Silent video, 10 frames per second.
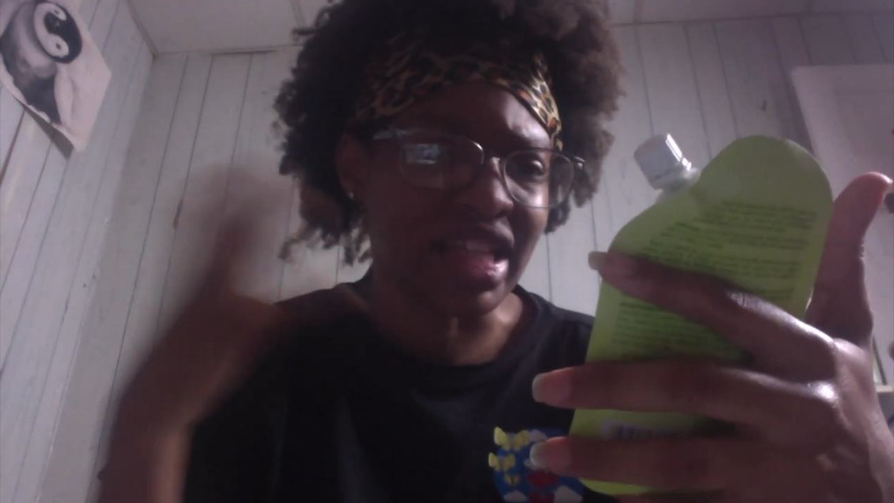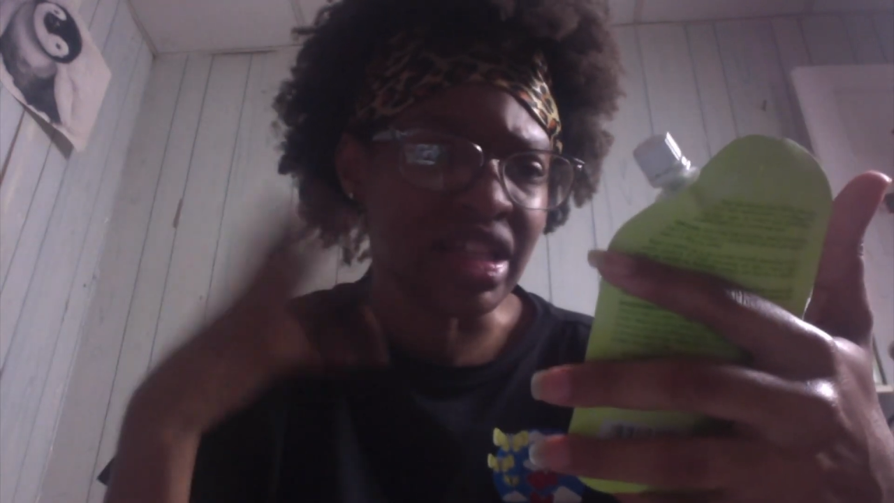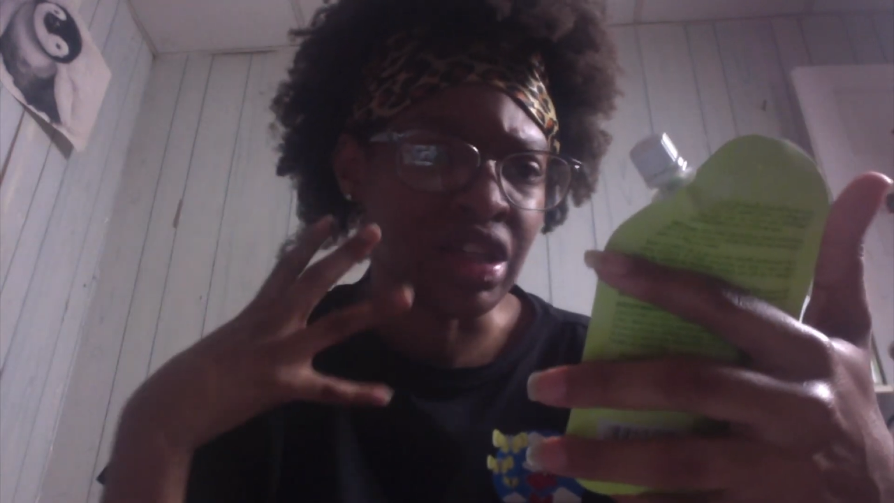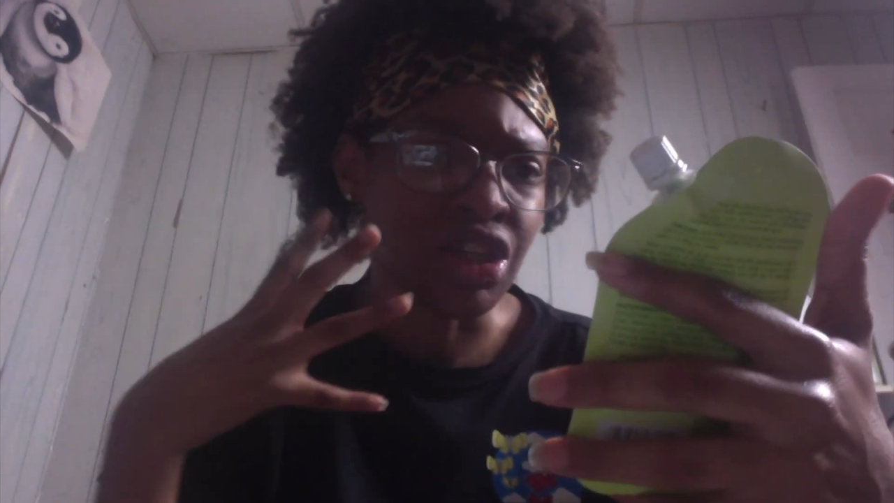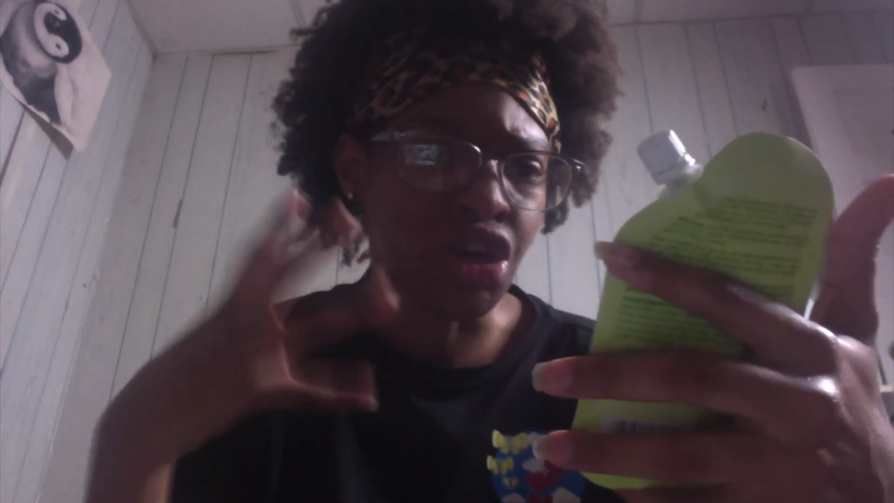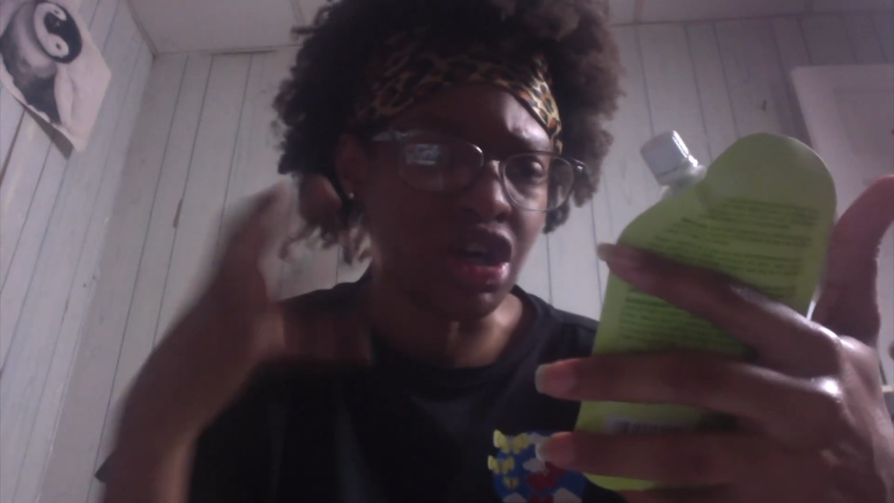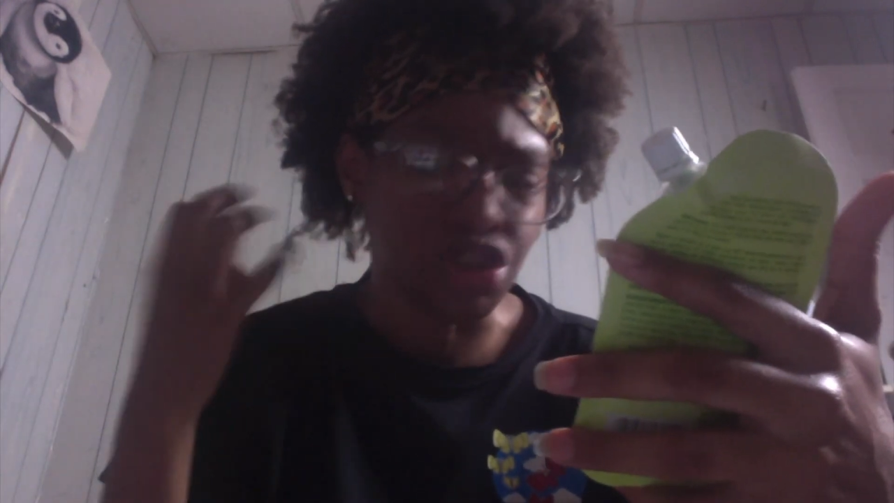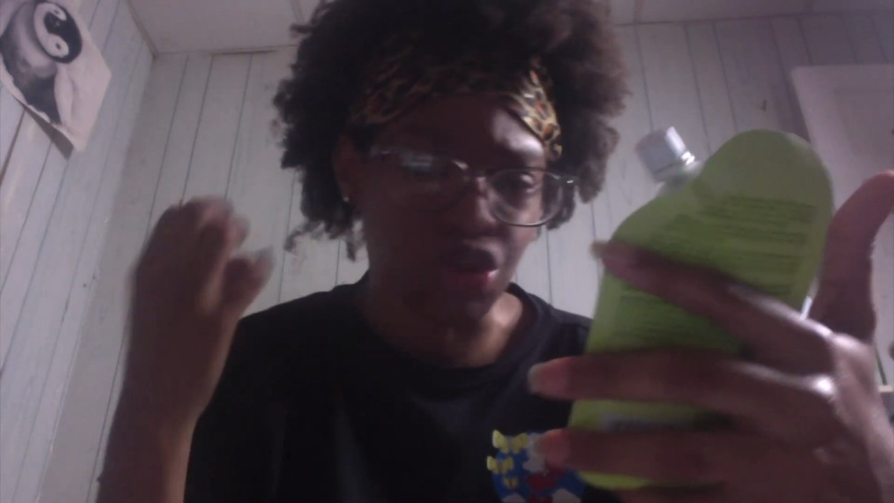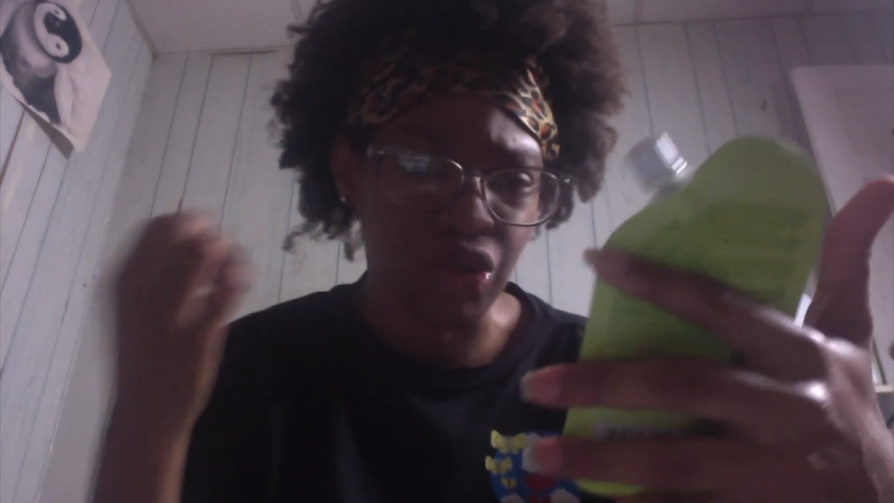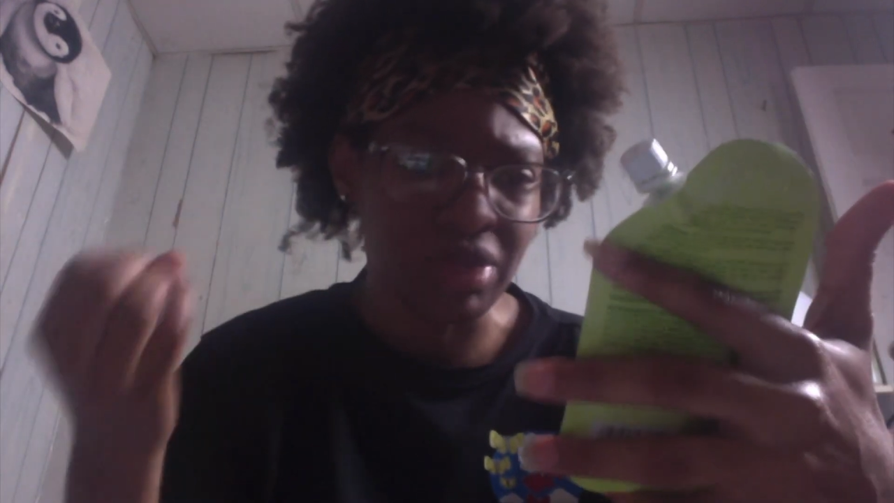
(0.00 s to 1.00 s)
you know, it
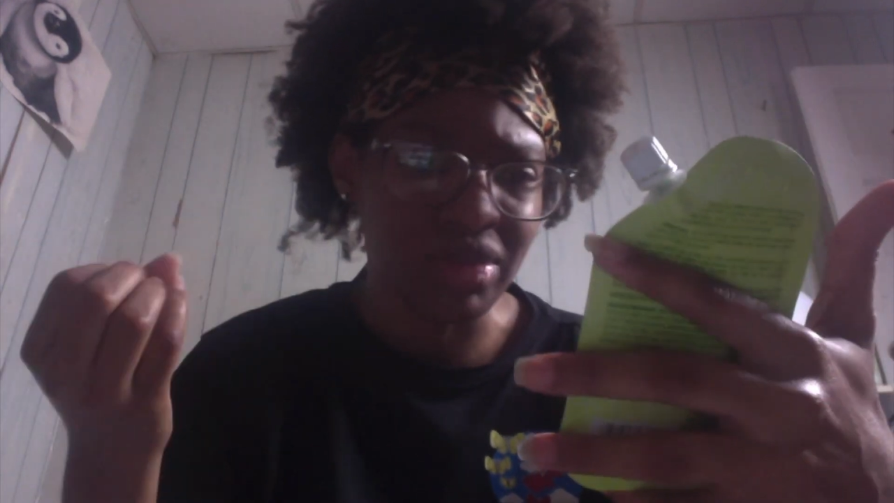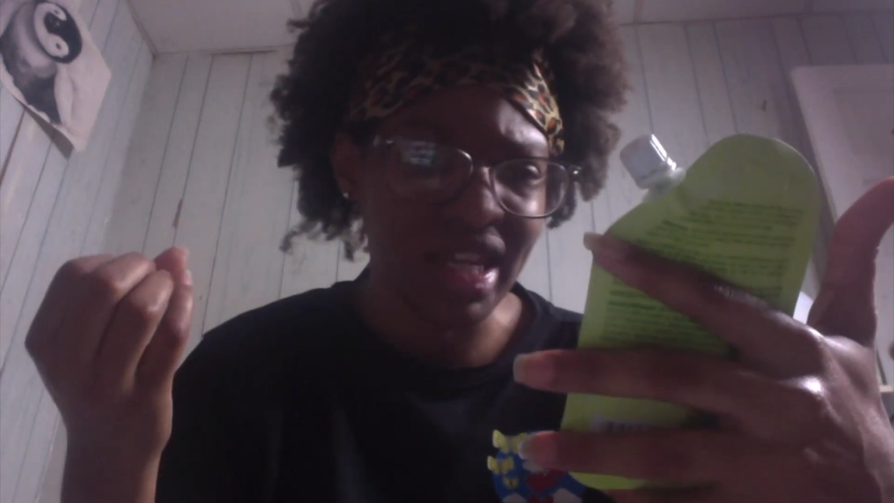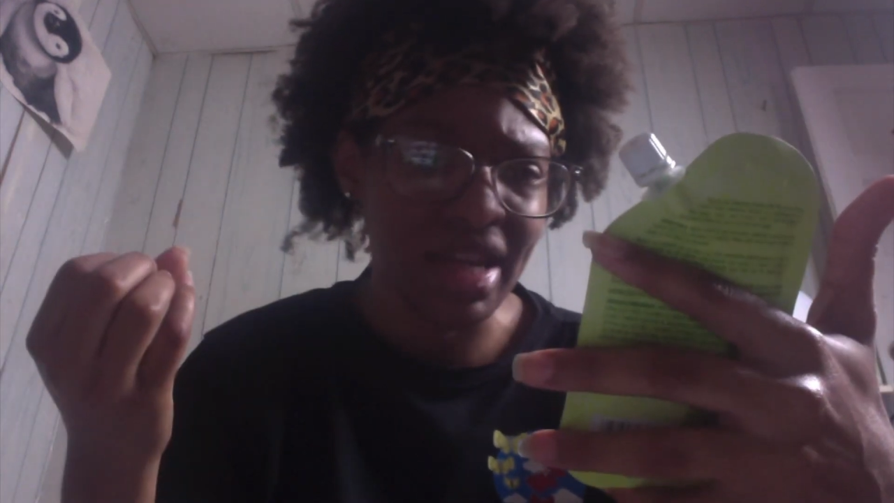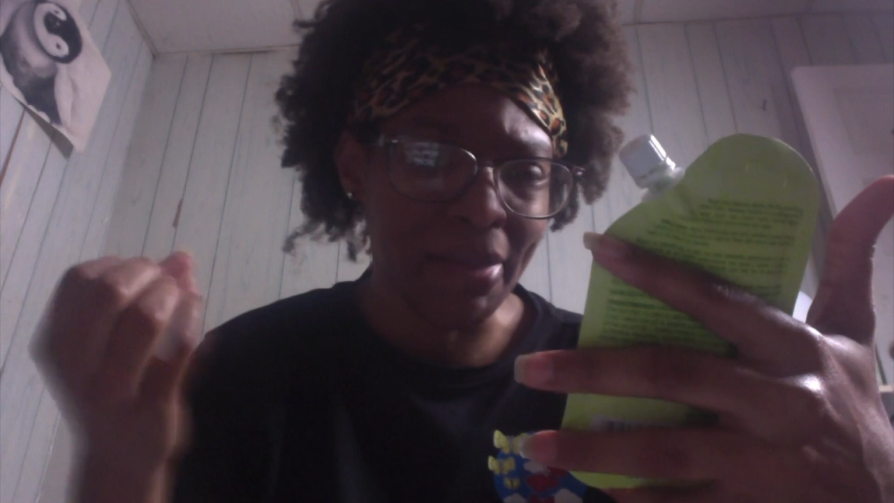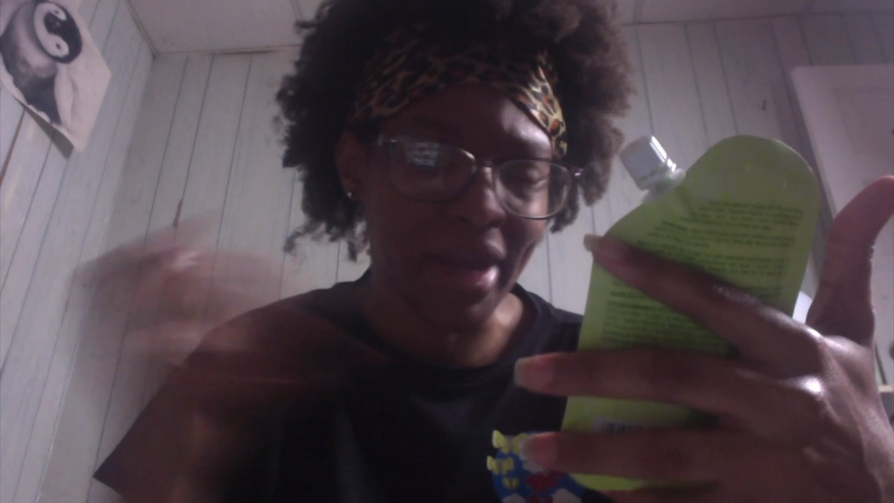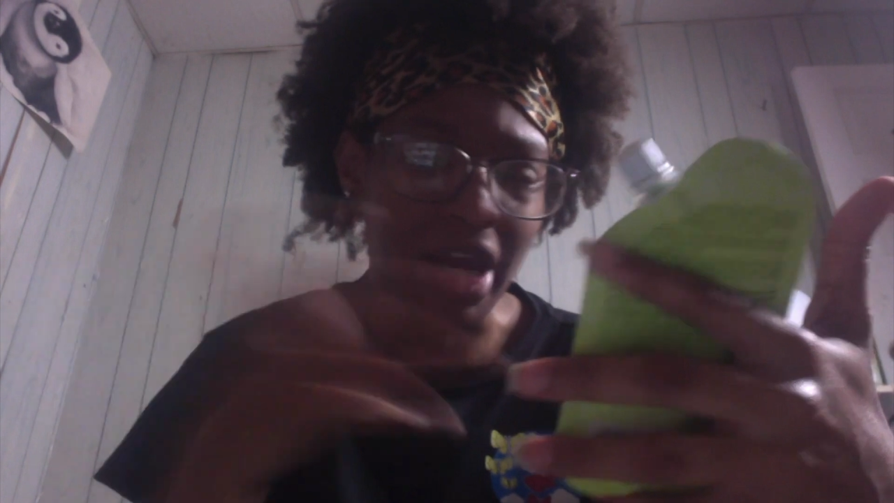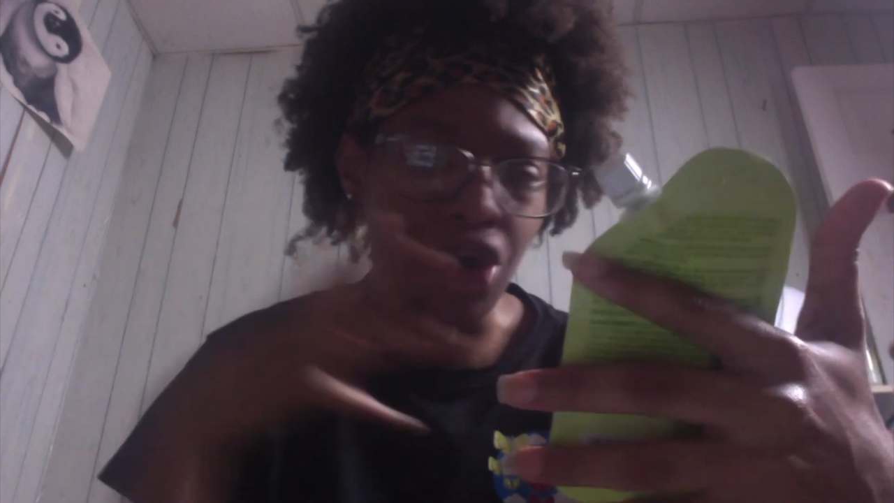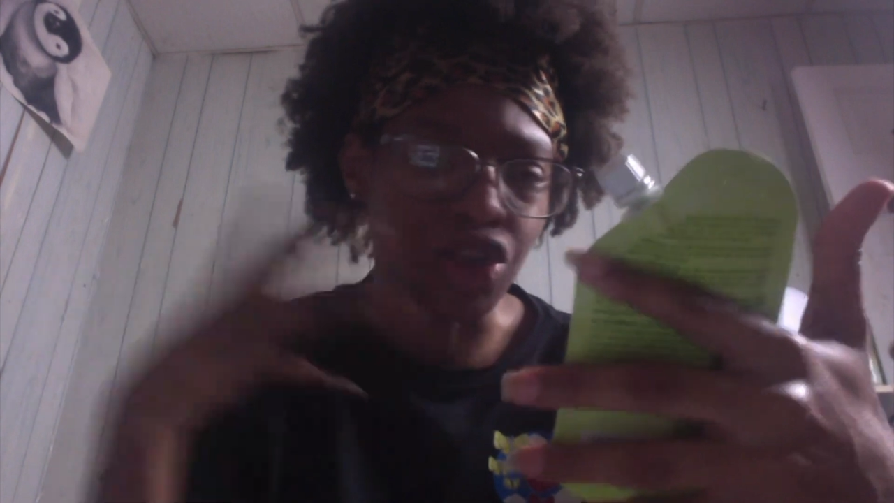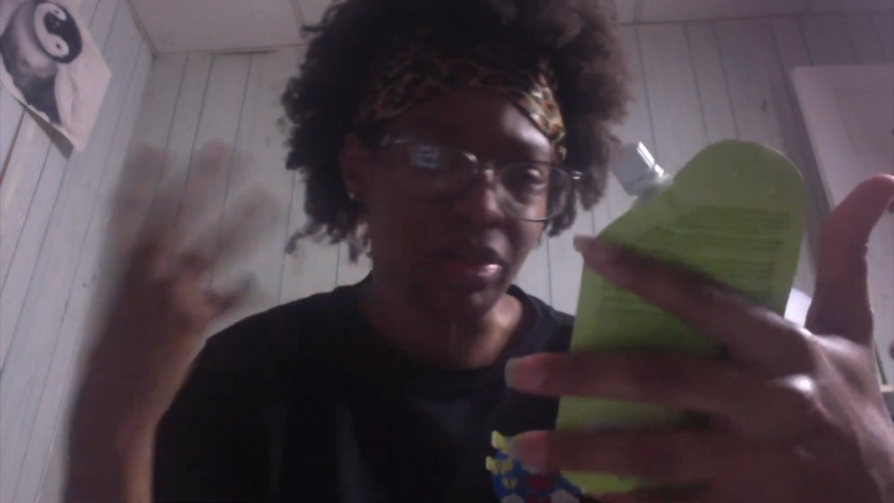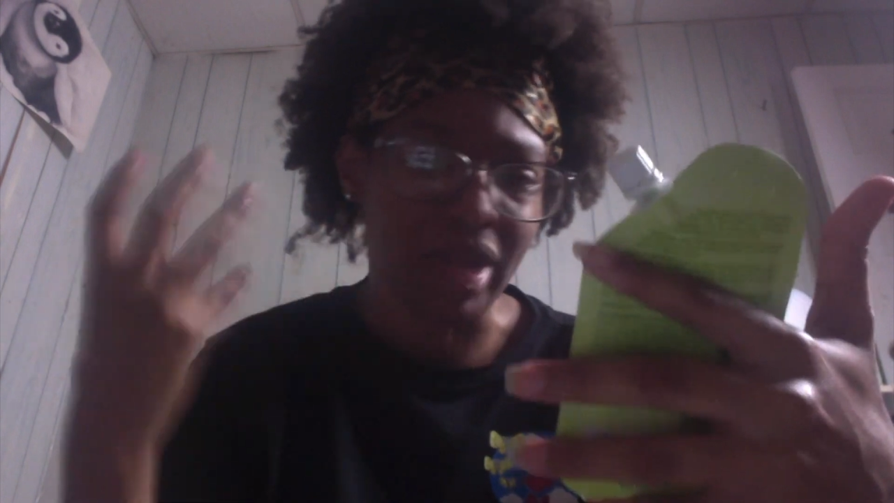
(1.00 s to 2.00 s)
stripped it, but it also
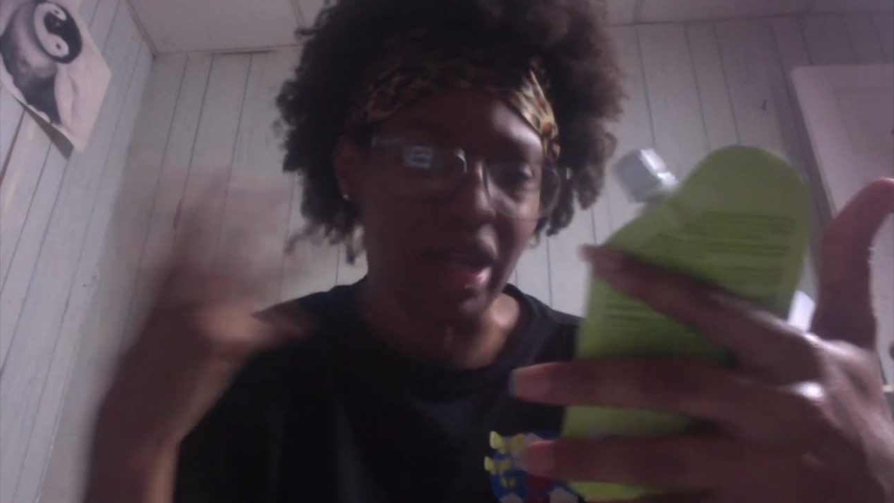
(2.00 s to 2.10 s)
made it